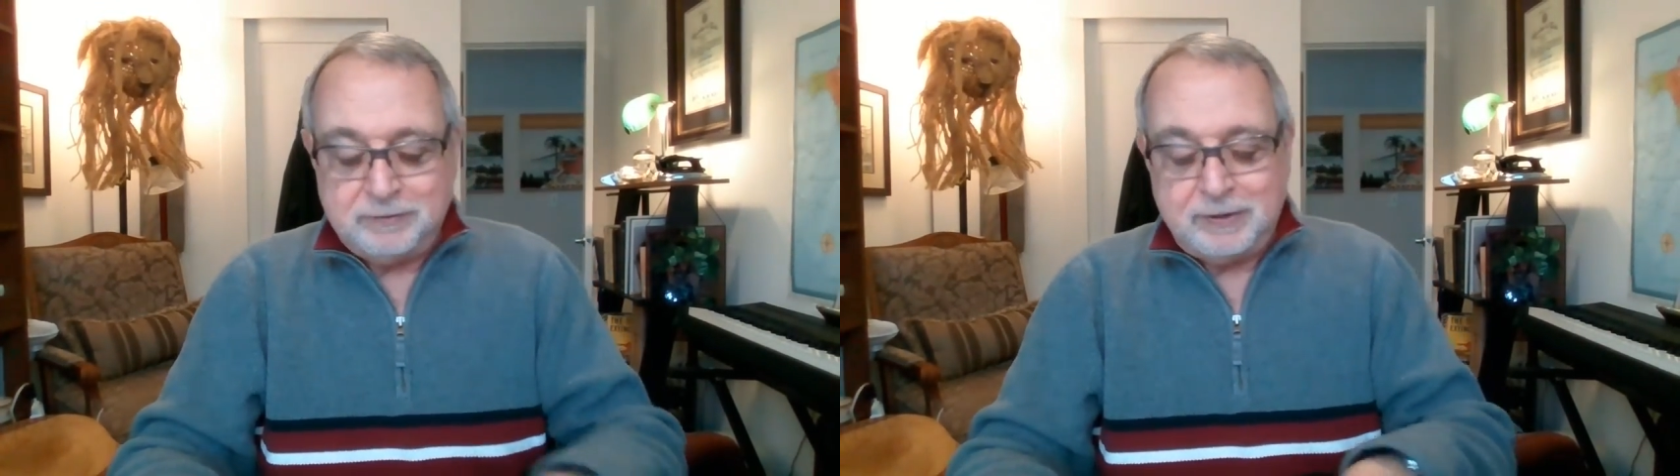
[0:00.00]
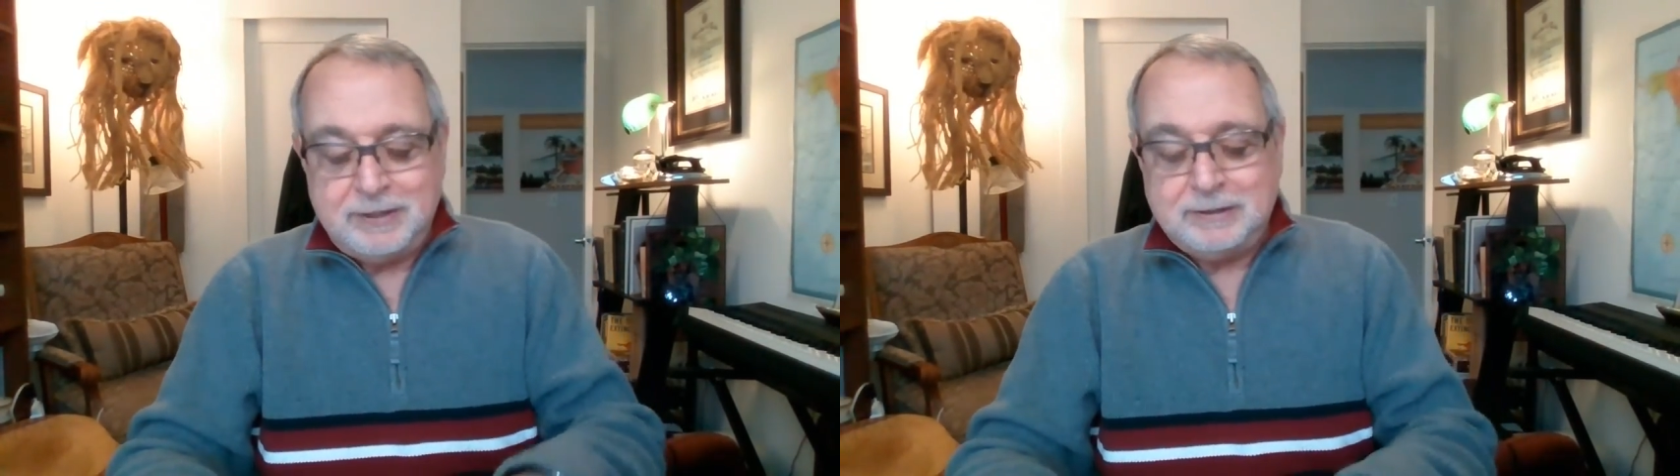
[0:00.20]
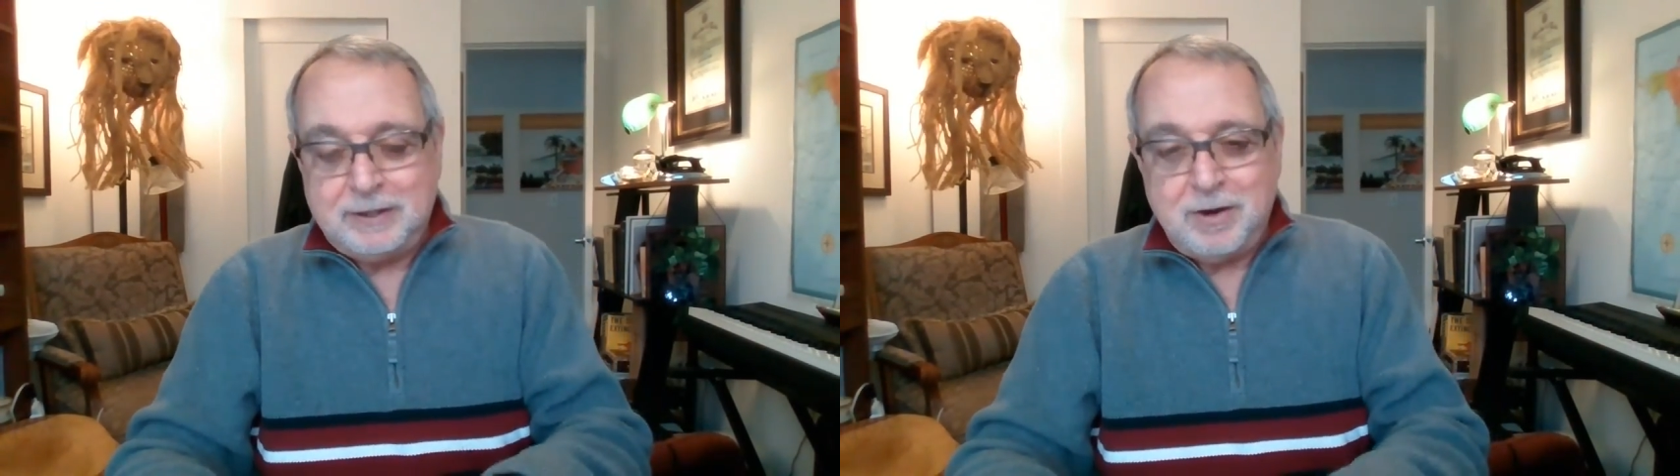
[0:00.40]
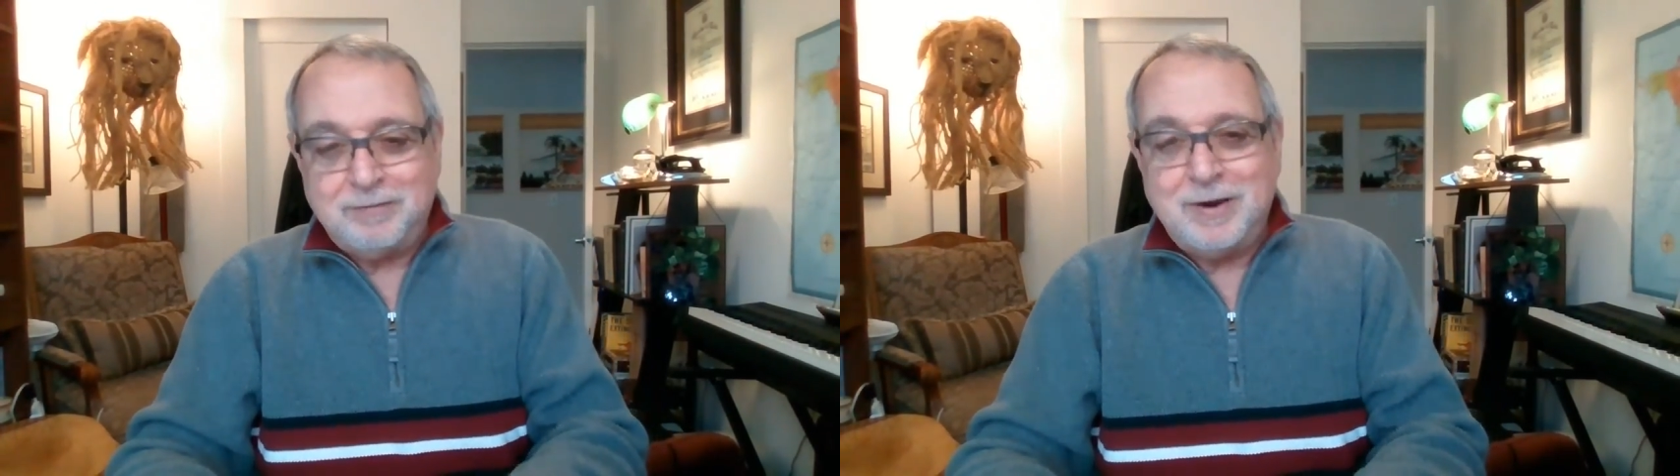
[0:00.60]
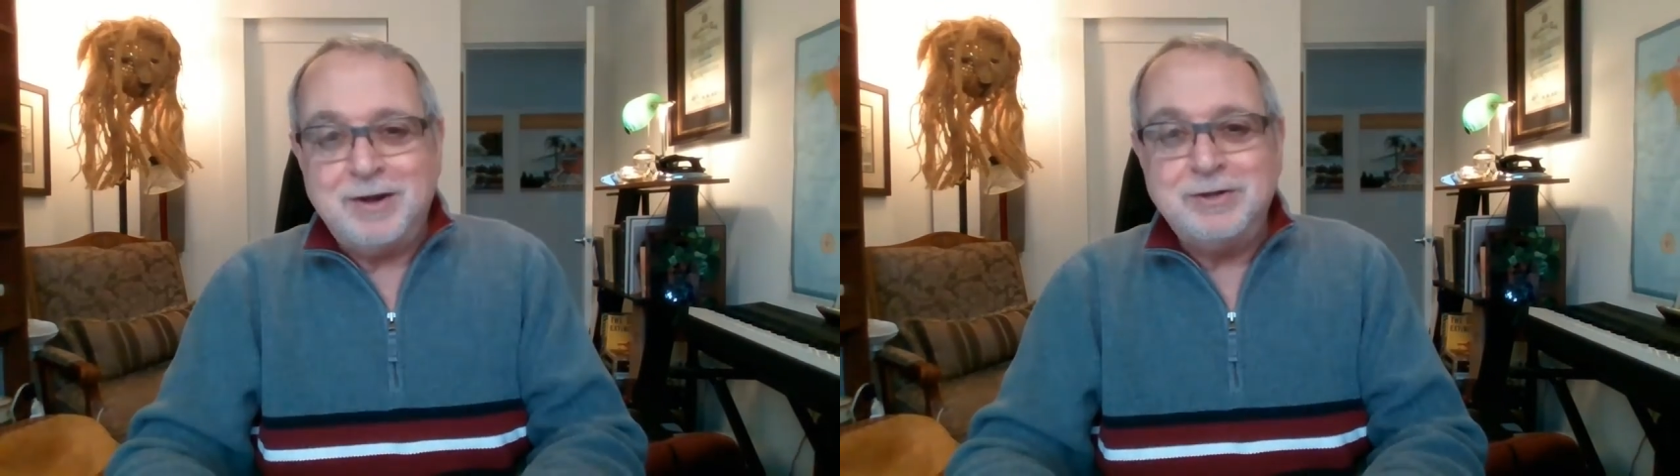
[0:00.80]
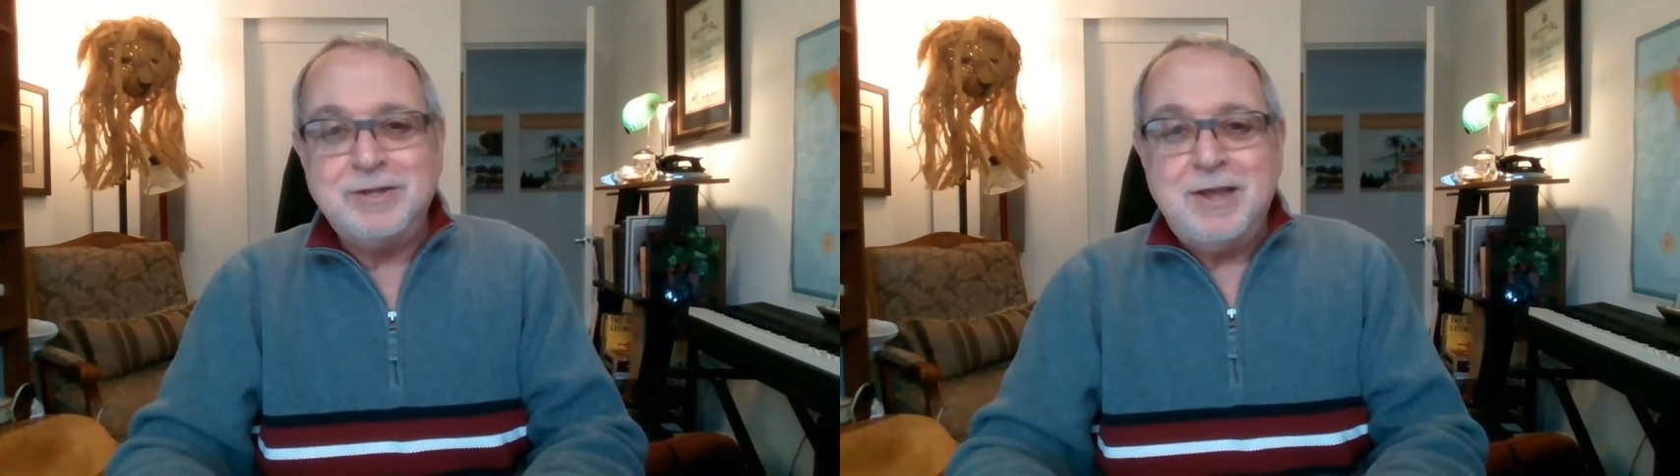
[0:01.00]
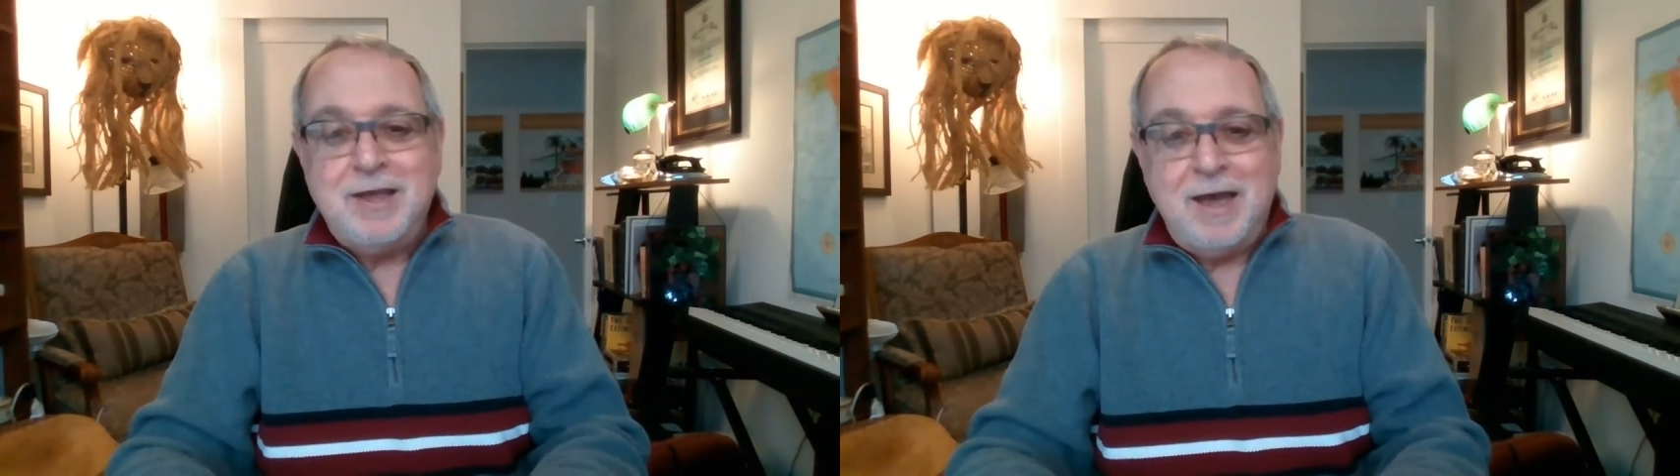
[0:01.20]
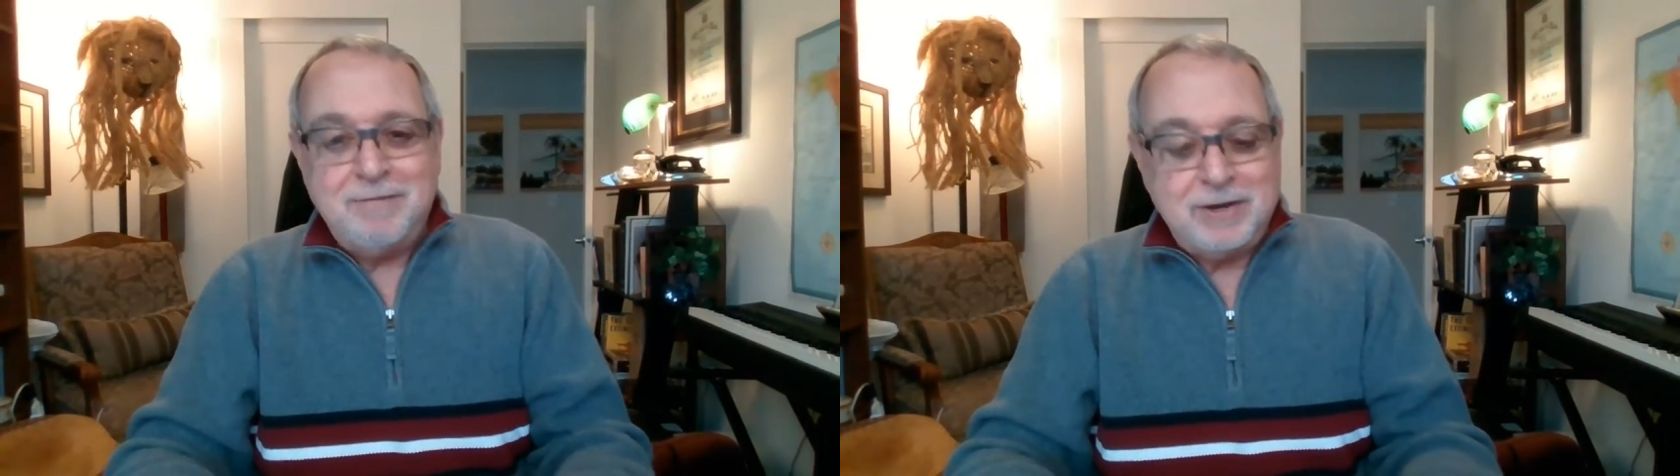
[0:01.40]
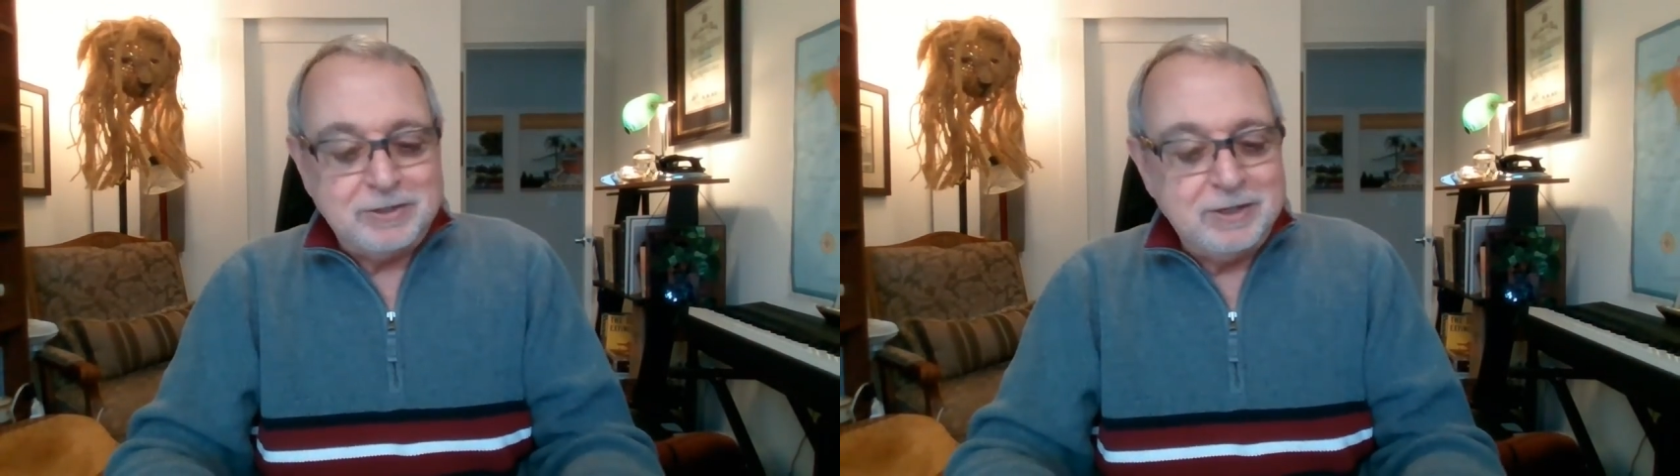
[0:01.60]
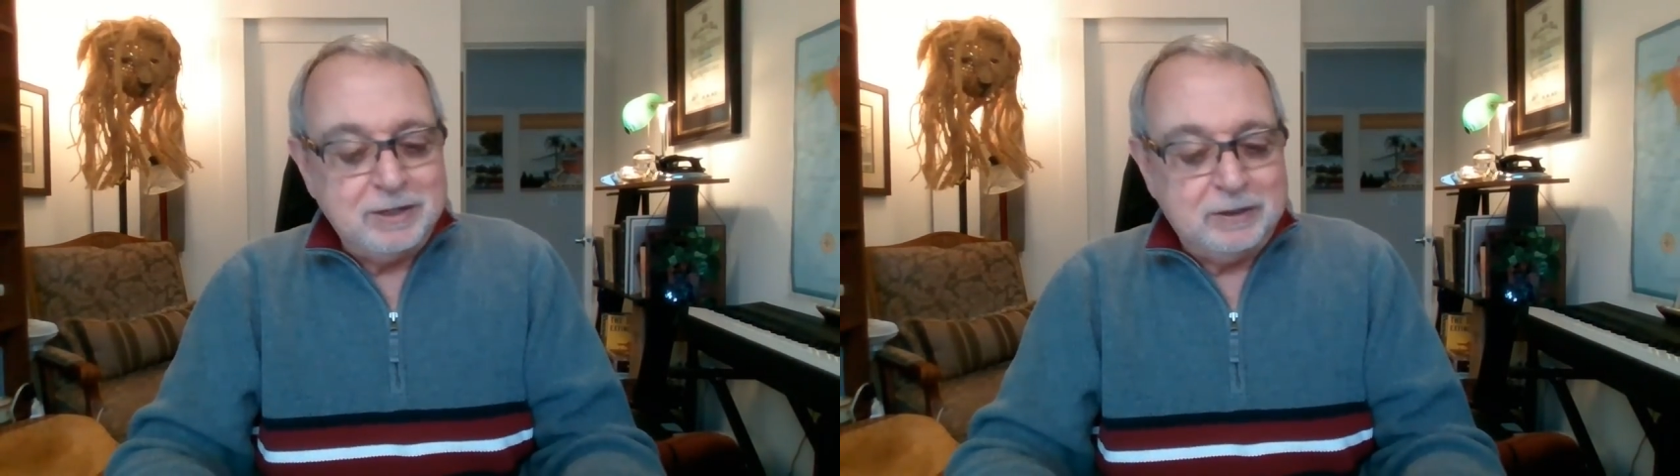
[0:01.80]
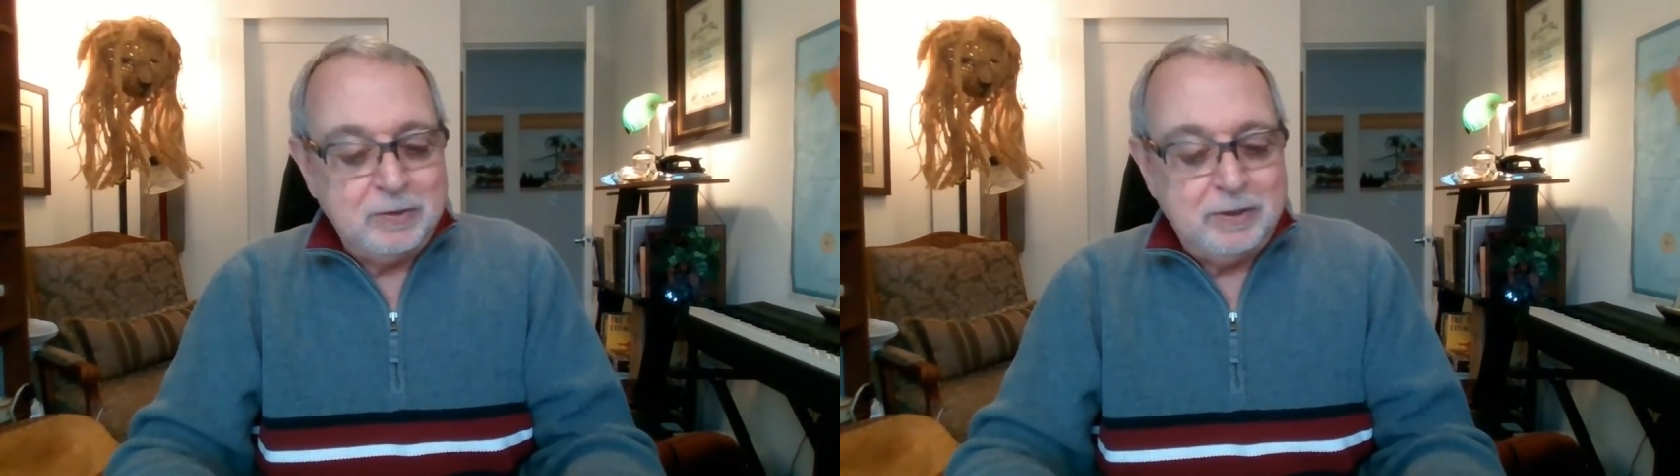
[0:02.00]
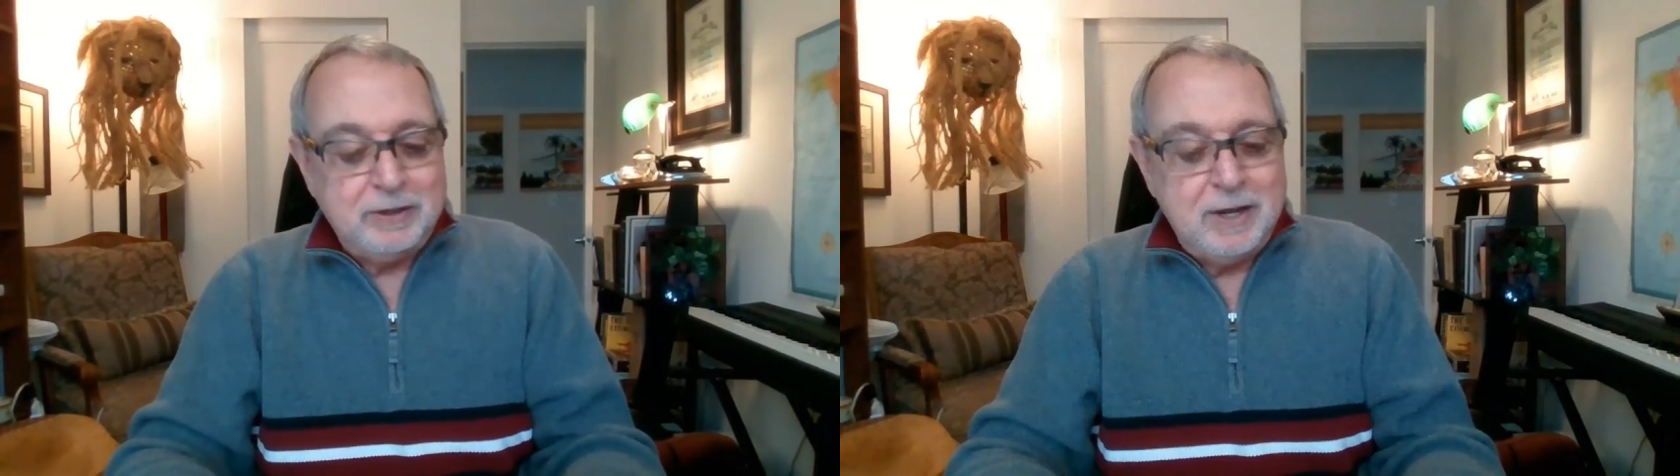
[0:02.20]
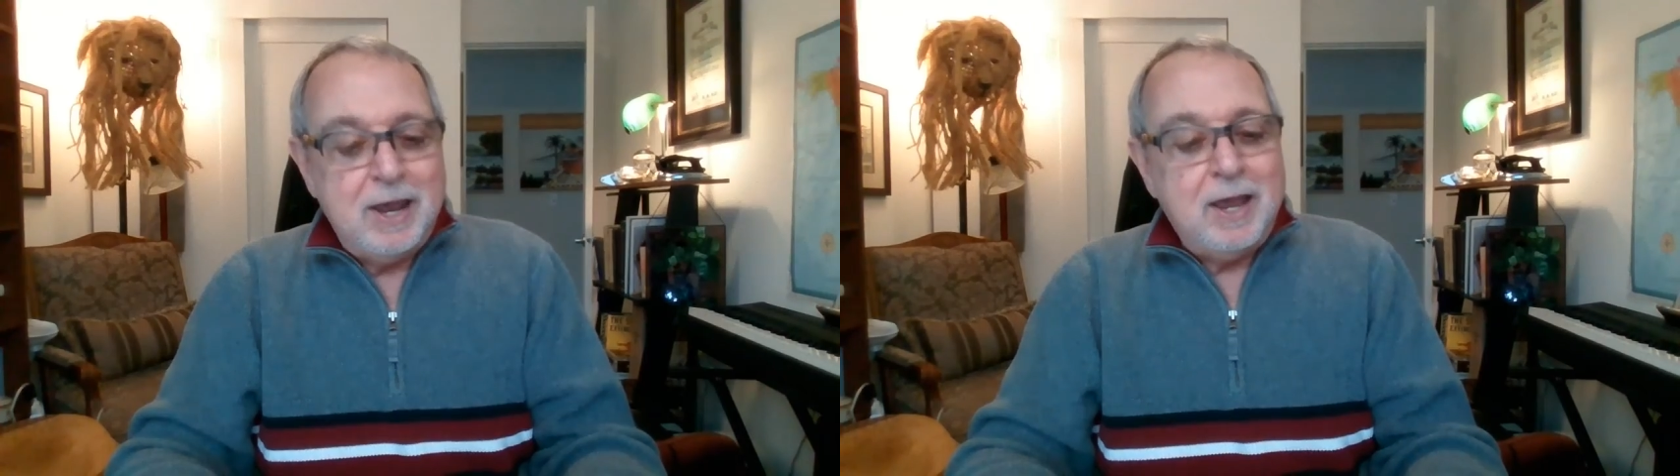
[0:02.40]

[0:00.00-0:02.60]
And if I need clarifiers, I've actually included